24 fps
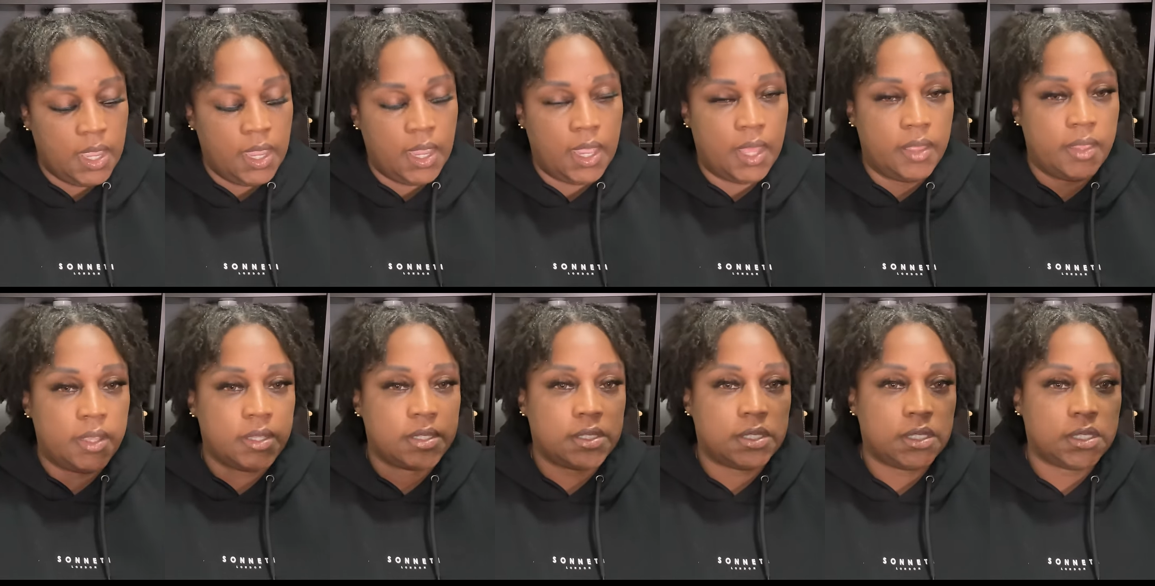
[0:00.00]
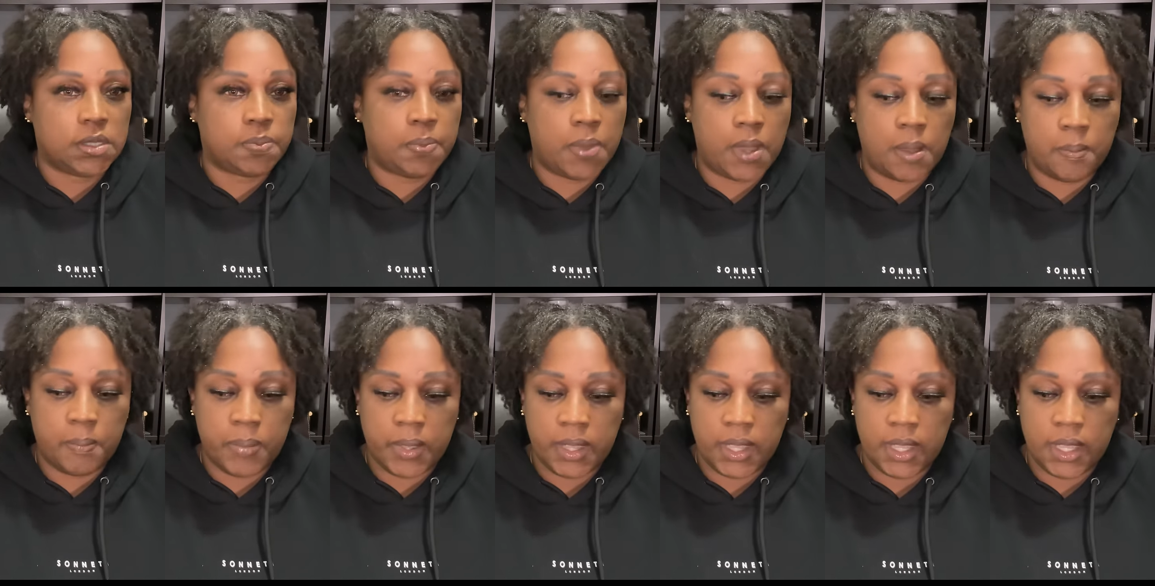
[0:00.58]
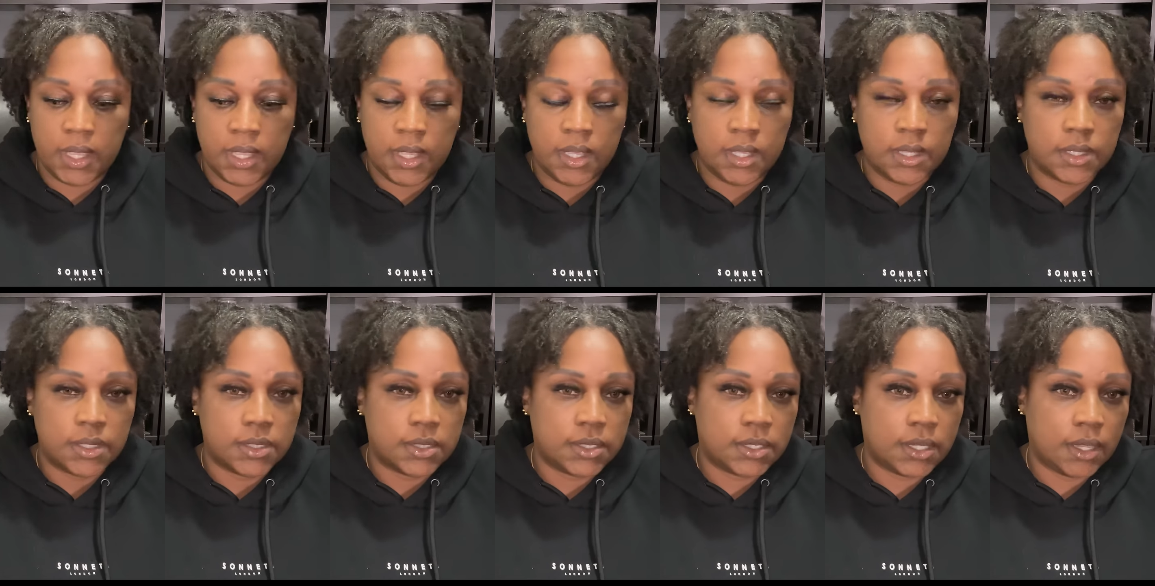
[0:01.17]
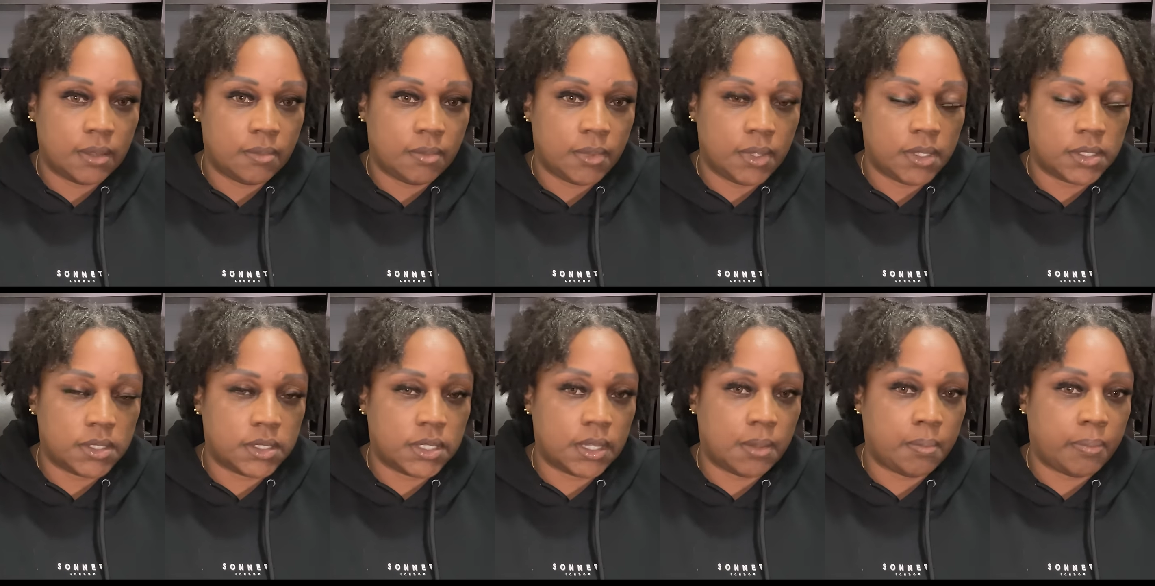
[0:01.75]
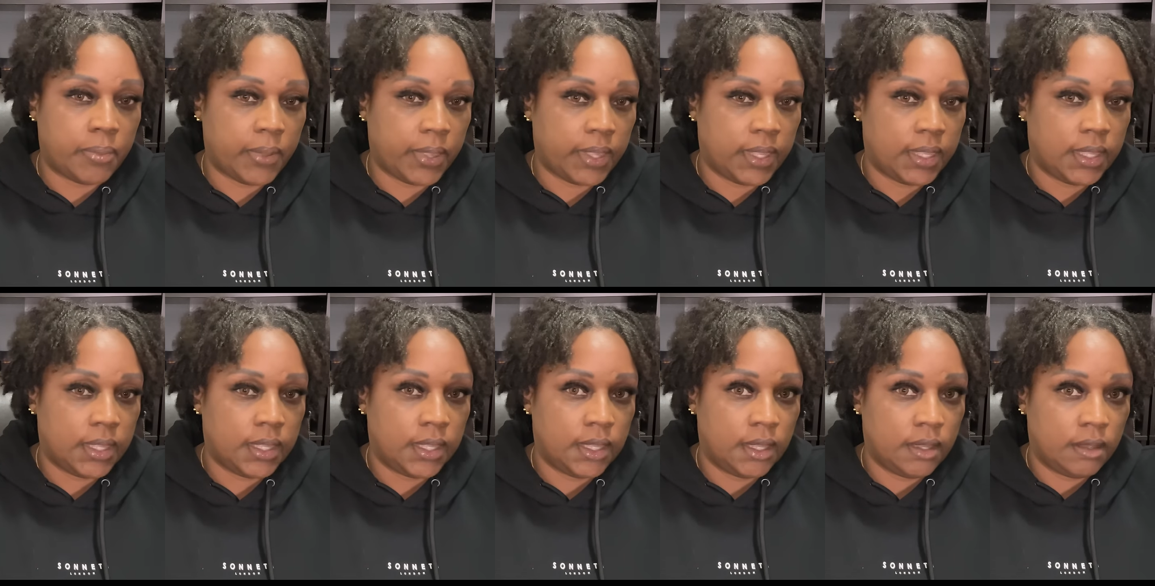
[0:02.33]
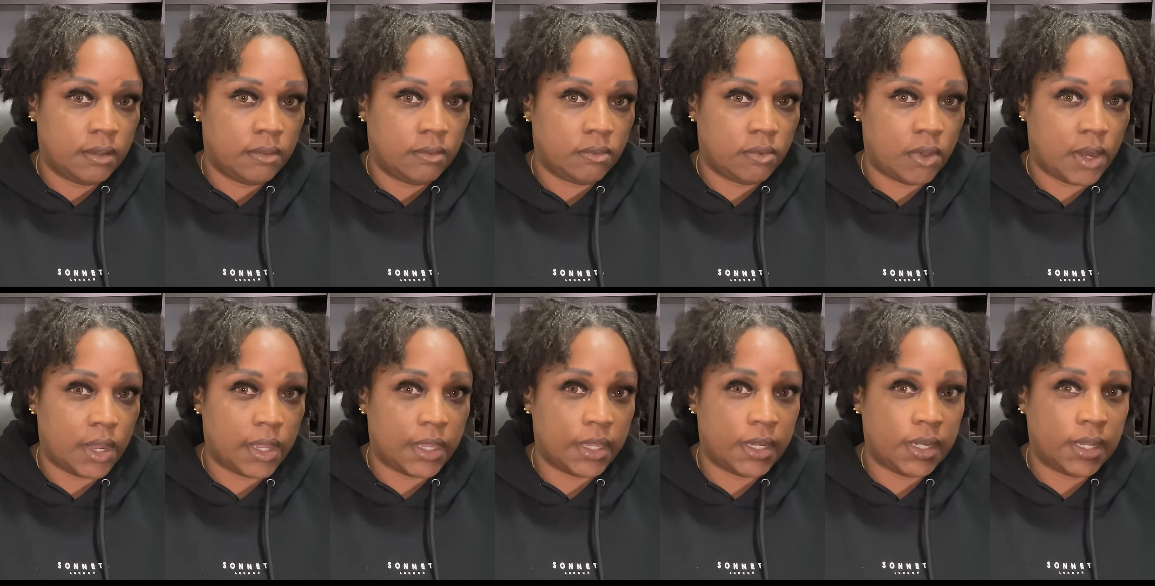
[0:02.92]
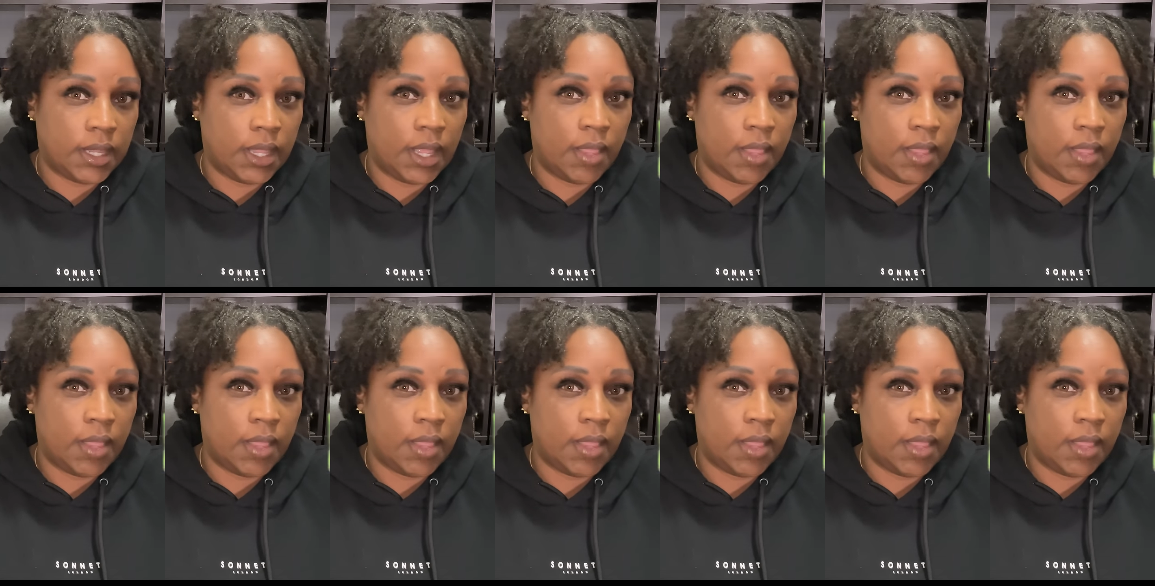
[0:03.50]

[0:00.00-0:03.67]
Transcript: And this is Pomme Trempée, right?